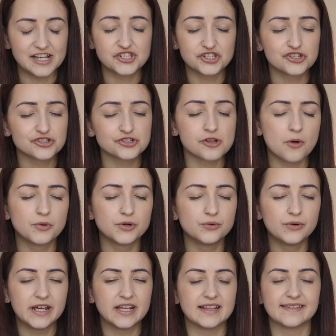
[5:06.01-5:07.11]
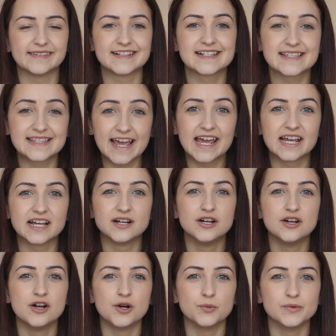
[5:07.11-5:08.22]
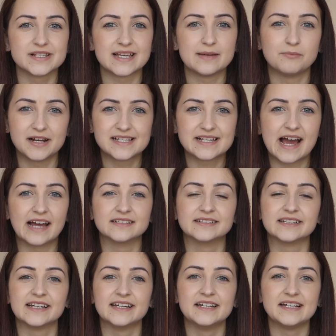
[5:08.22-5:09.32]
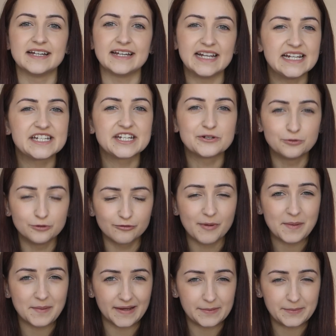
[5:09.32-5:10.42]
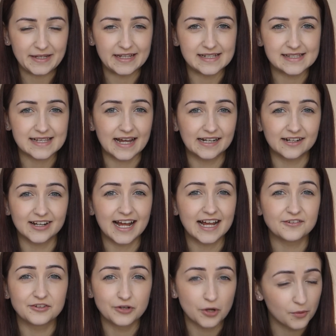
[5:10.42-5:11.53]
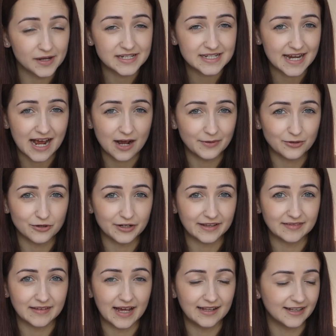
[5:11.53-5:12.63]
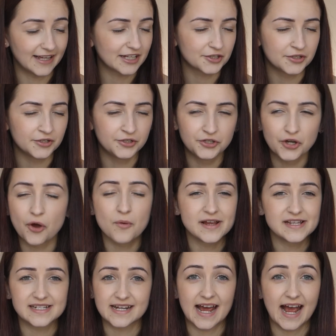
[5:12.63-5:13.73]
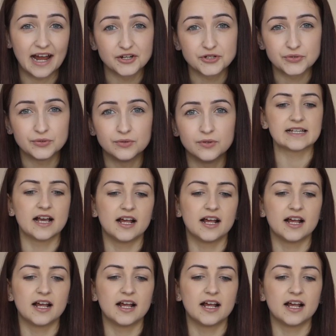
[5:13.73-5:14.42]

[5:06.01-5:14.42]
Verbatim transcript: It's just so annoying that this thing was in my tank eating all of my babies, and I had no idea how it got in there. Like, no idea at all.